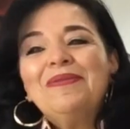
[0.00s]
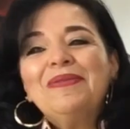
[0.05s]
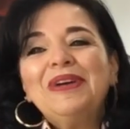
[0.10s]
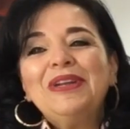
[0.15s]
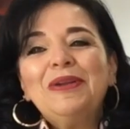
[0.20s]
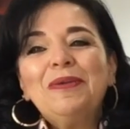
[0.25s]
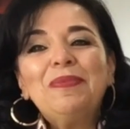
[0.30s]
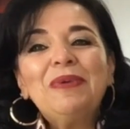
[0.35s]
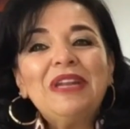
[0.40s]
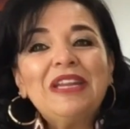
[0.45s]

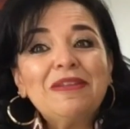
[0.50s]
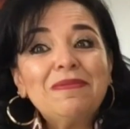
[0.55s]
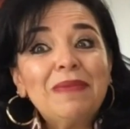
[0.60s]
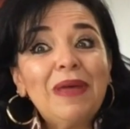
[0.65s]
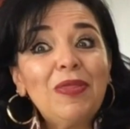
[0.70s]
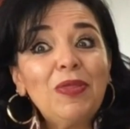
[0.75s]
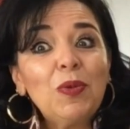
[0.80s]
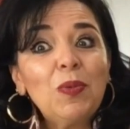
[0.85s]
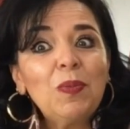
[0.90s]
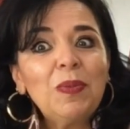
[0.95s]
and then the
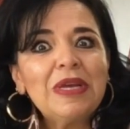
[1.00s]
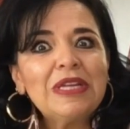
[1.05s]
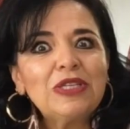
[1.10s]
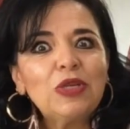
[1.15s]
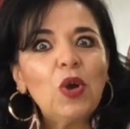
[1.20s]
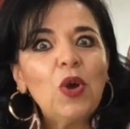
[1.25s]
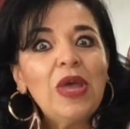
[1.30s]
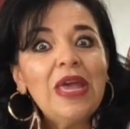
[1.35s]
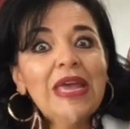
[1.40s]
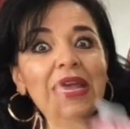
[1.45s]
step
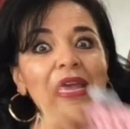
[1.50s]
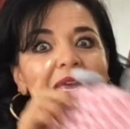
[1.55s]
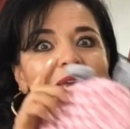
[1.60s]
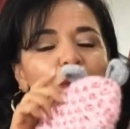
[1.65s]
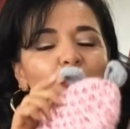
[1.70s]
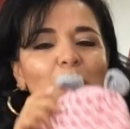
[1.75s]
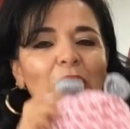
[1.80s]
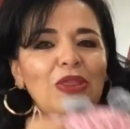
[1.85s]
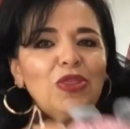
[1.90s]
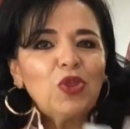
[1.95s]
by step.
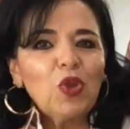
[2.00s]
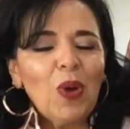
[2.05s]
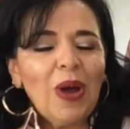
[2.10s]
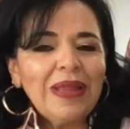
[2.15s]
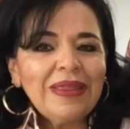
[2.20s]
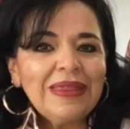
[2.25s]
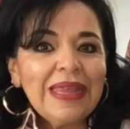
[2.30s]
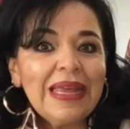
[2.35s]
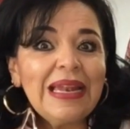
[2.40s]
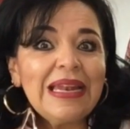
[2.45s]

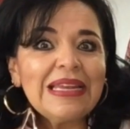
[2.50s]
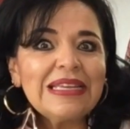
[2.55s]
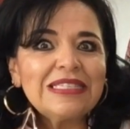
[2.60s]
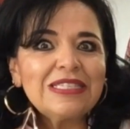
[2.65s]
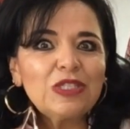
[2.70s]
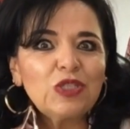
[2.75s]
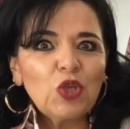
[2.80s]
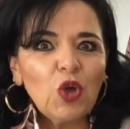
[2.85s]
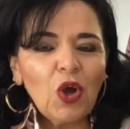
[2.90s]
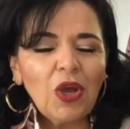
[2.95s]
So
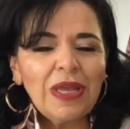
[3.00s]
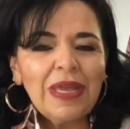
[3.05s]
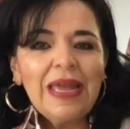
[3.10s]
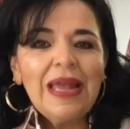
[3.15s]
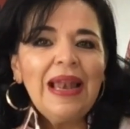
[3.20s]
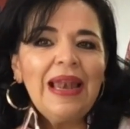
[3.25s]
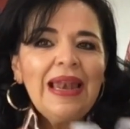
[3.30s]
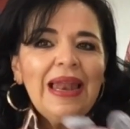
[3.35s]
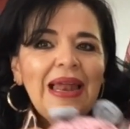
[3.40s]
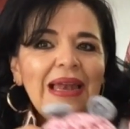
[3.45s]
let's
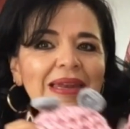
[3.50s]
start.